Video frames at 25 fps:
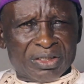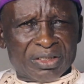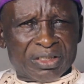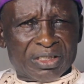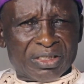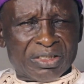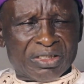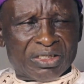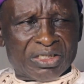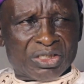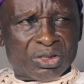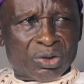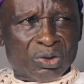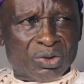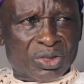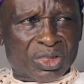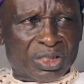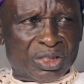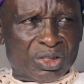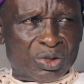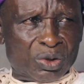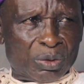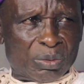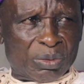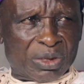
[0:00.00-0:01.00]
the
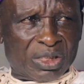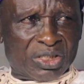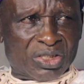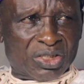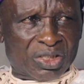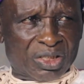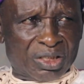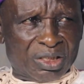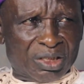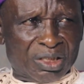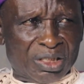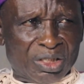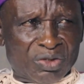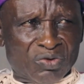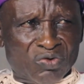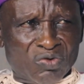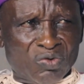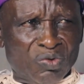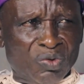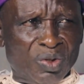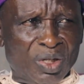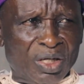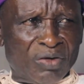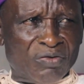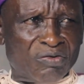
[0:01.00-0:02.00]
resources of the state, and
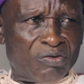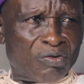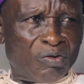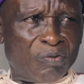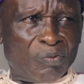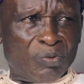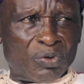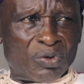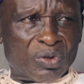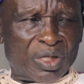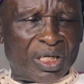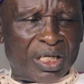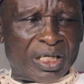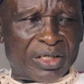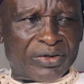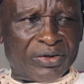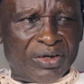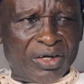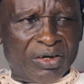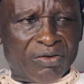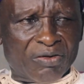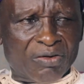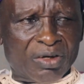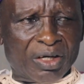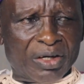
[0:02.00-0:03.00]
so on and so forth, like
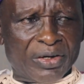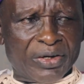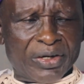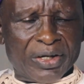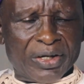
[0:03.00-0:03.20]
that.